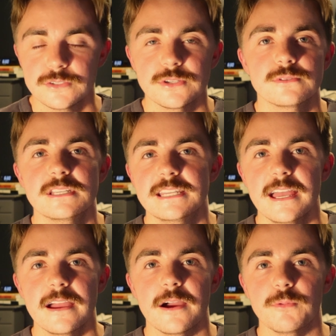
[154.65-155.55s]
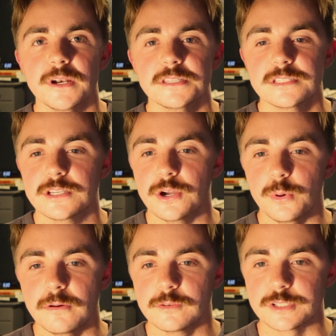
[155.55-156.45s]
So today I wanted to go
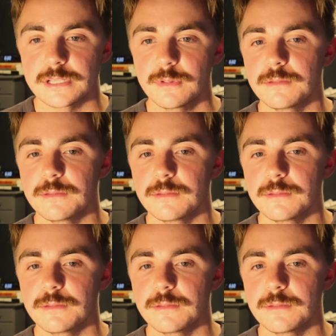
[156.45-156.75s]
over some of the